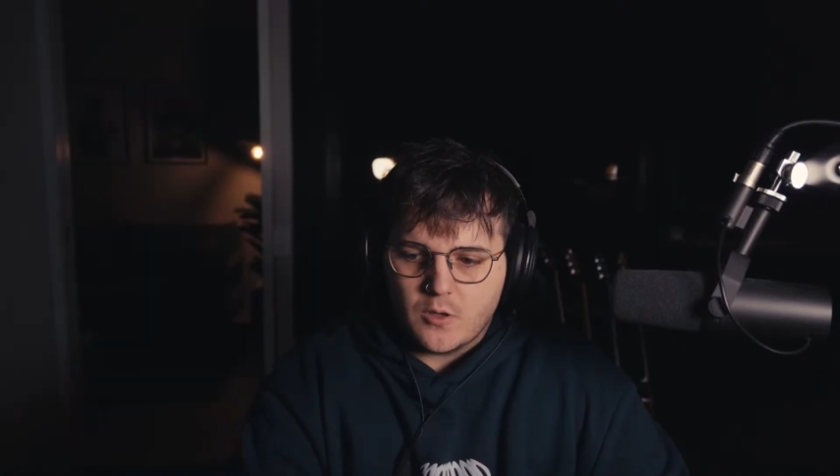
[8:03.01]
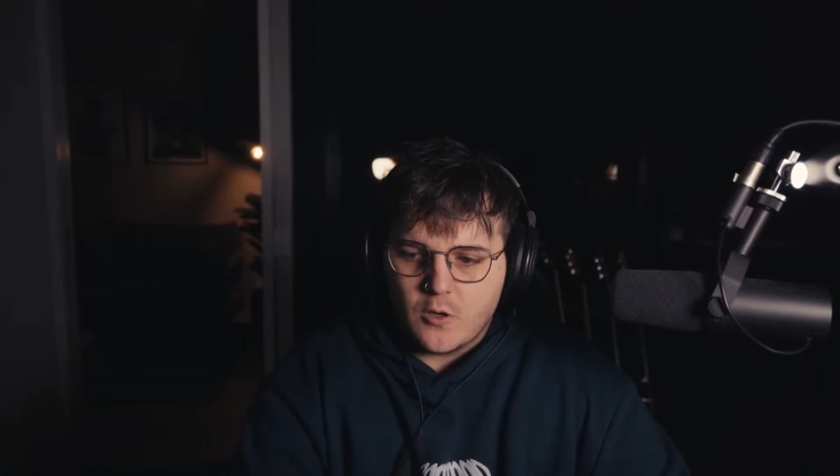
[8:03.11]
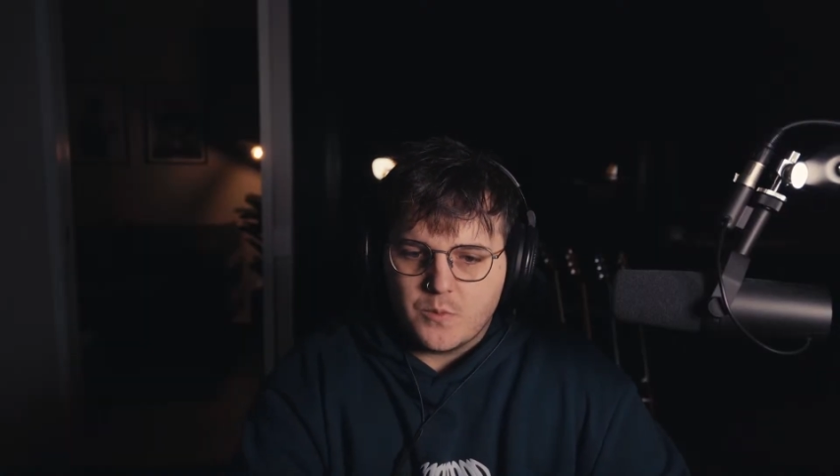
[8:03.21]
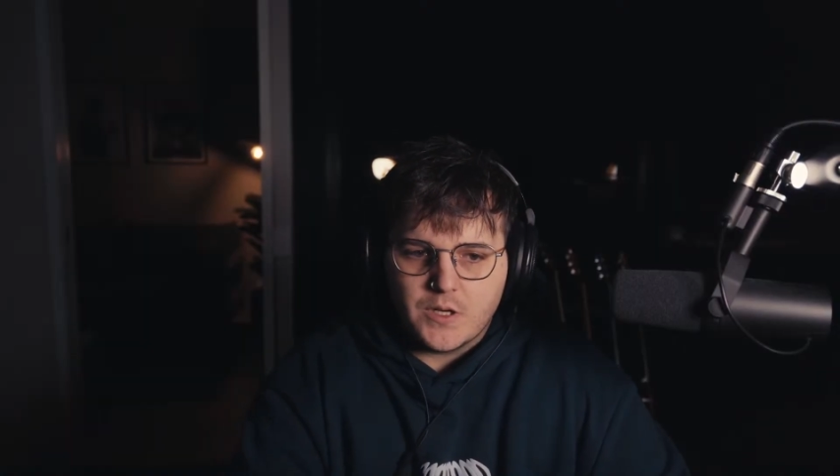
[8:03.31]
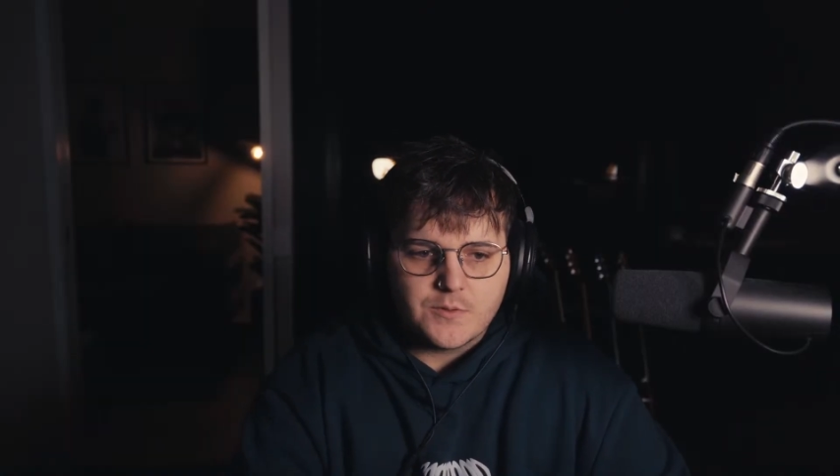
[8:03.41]

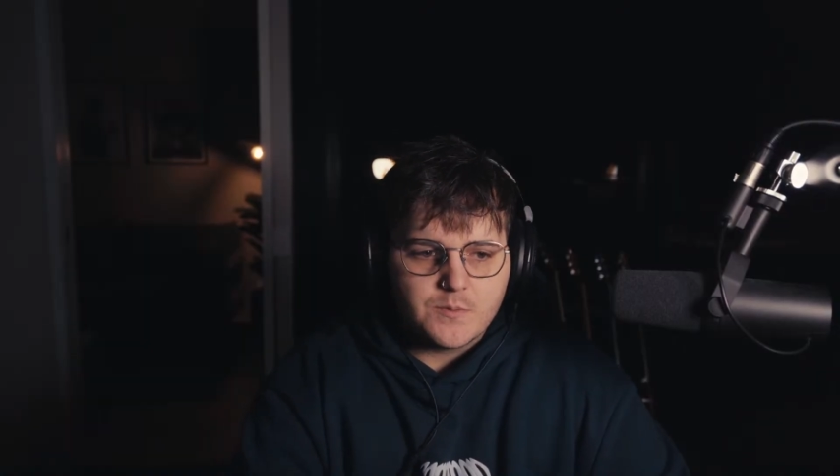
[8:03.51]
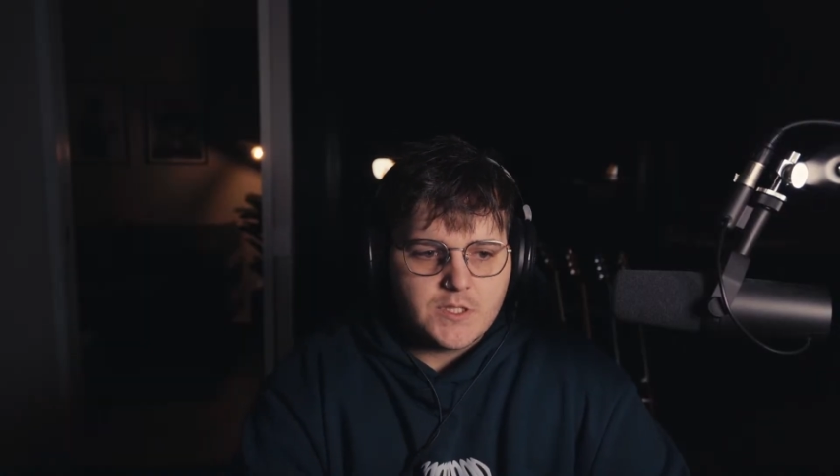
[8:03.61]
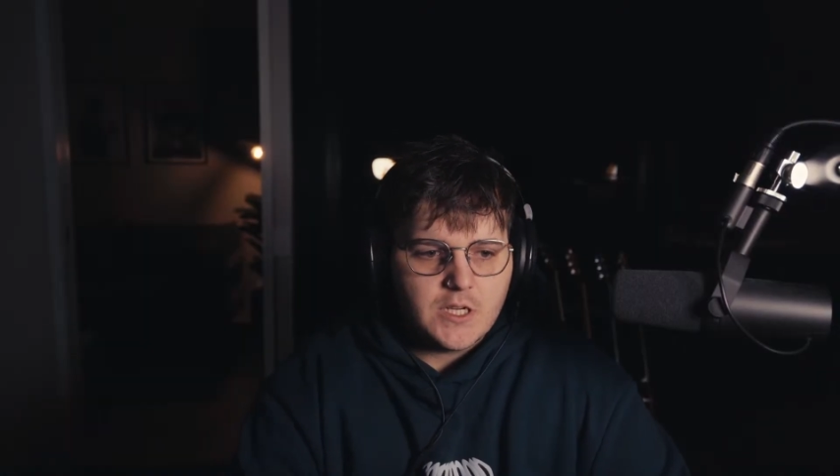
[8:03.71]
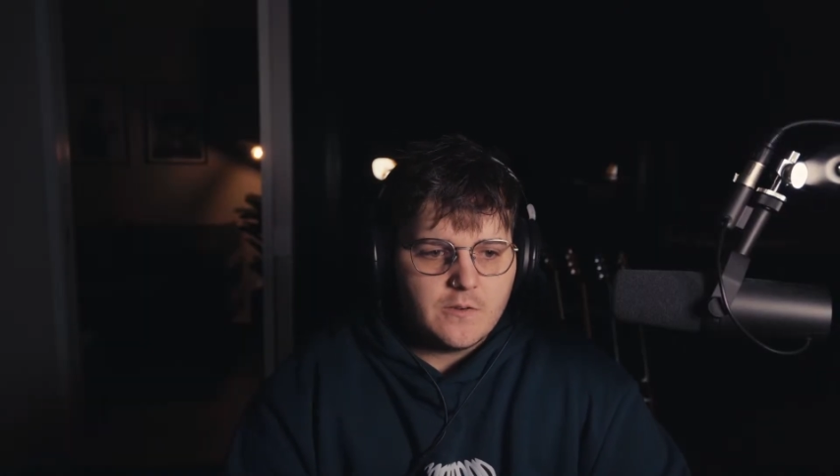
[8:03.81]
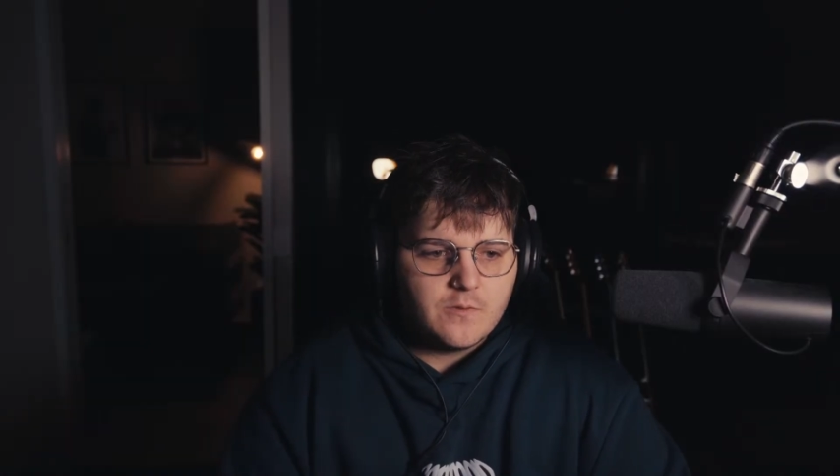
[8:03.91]
open up some
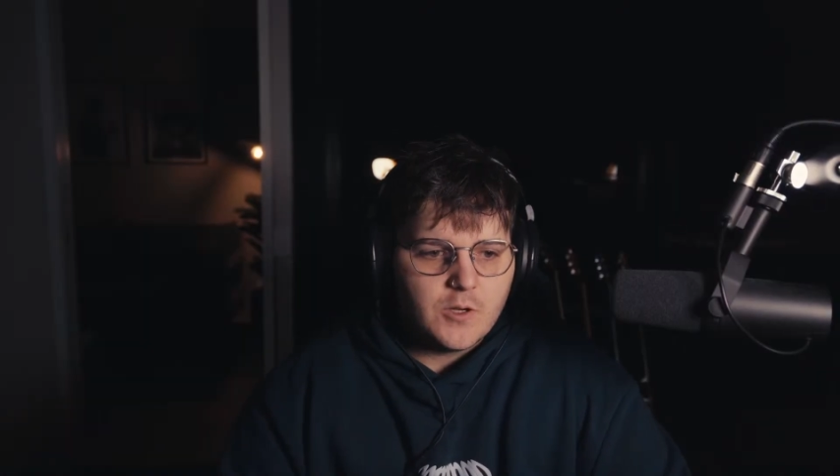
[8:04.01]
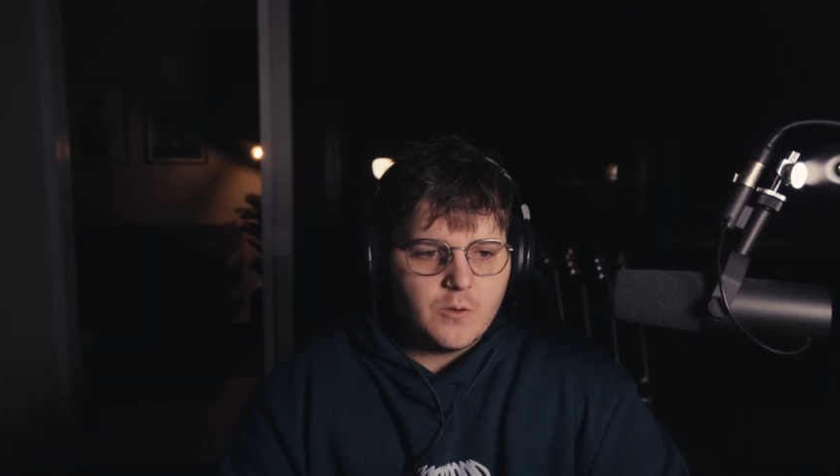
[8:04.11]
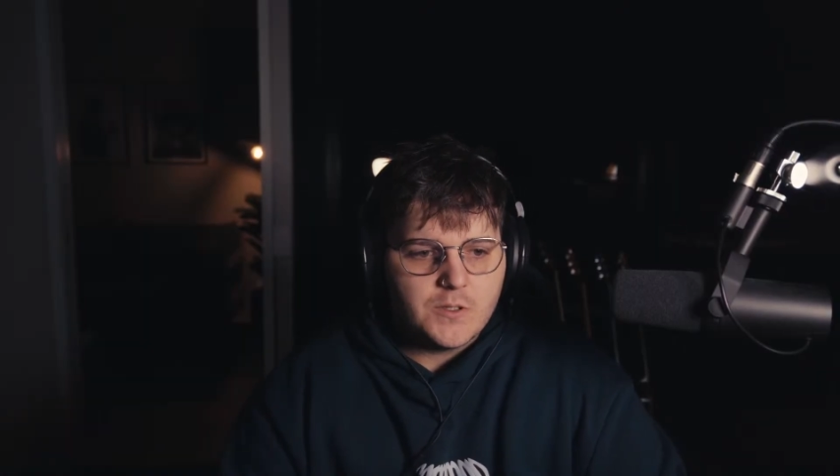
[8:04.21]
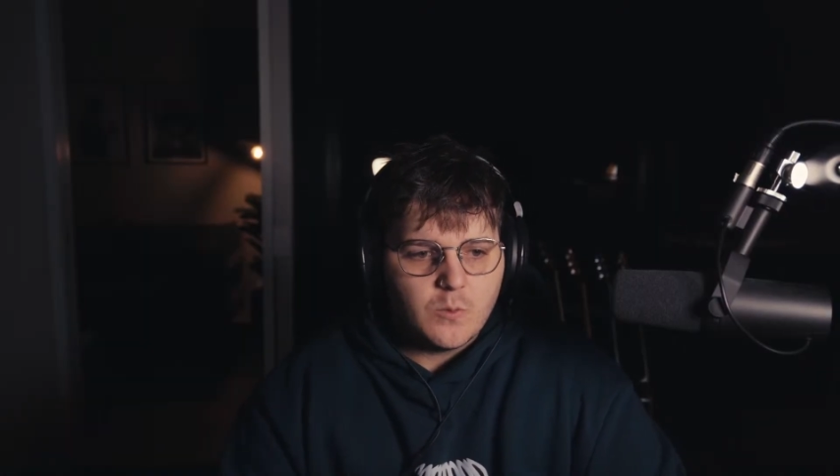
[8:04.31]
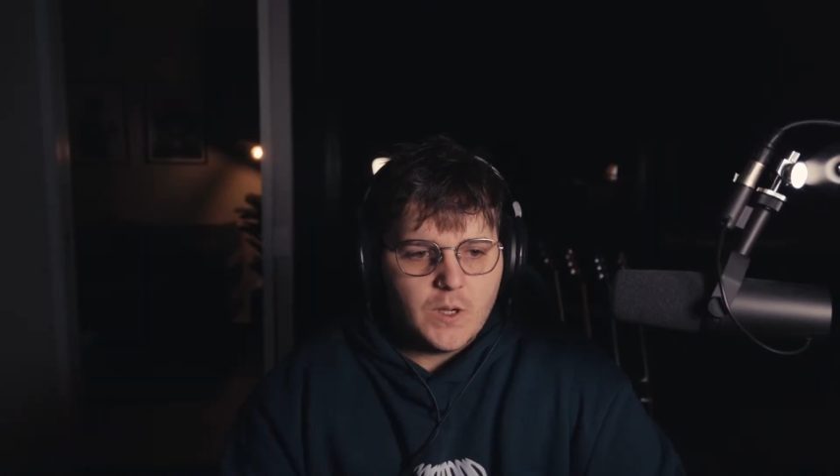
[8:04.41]
stuff, go
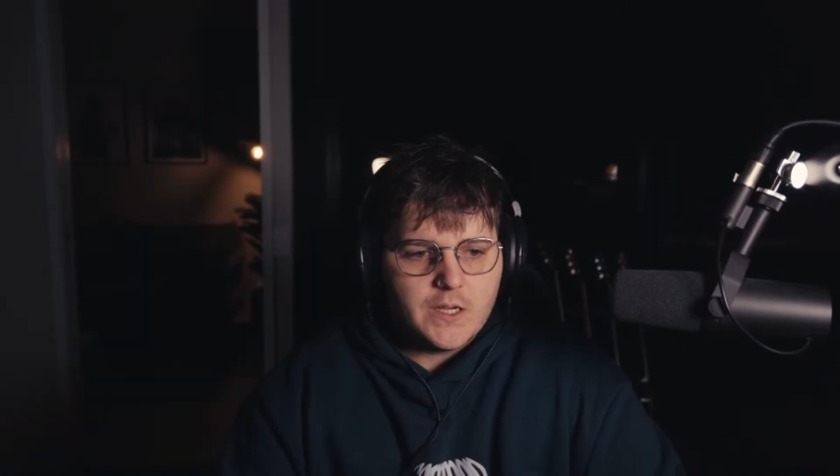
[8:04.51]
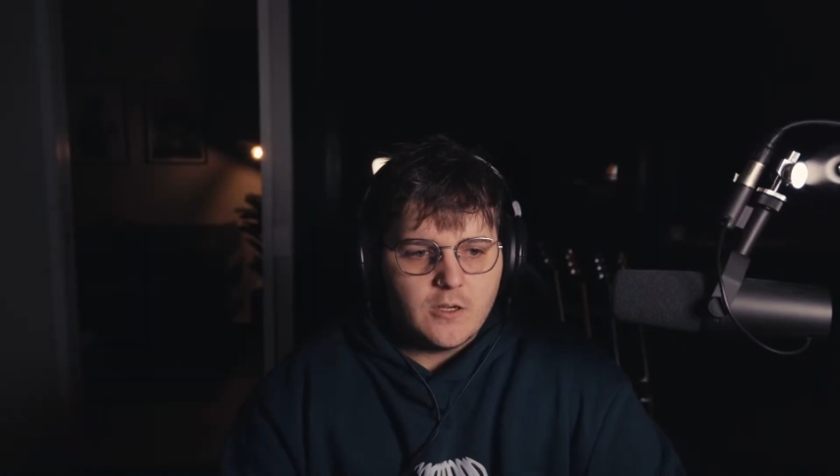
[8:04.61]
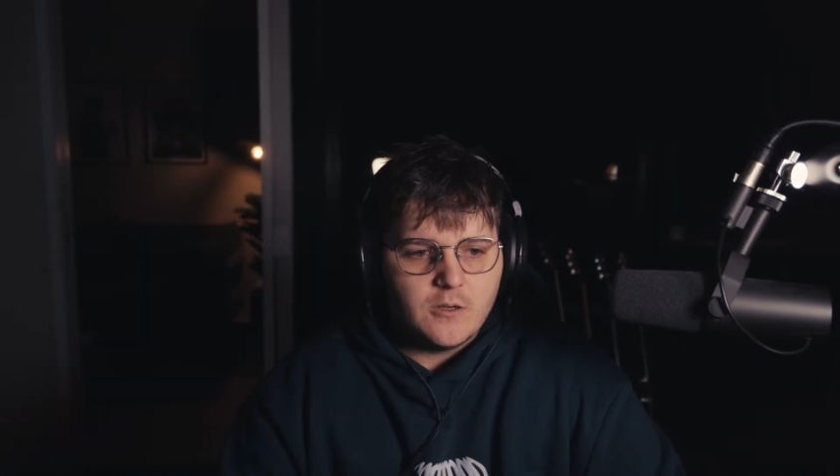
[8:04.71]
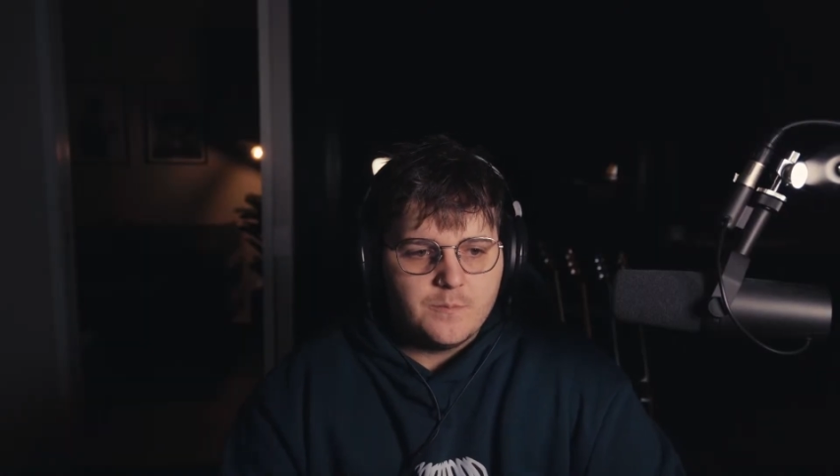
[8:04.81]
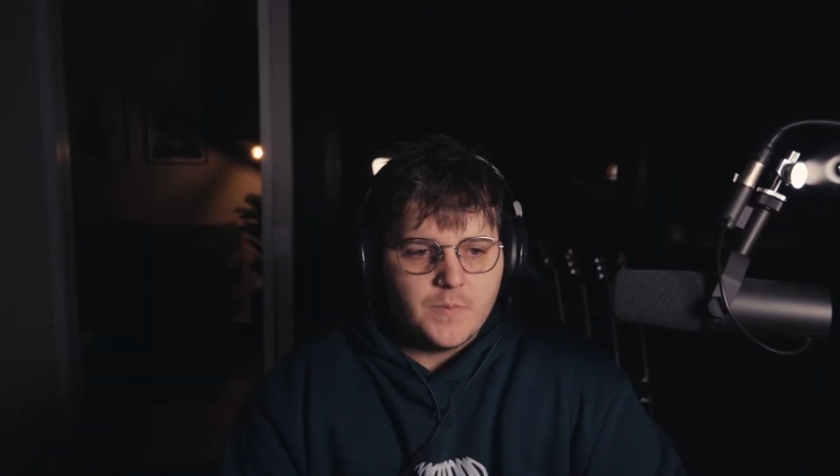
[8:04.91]
into Wacom,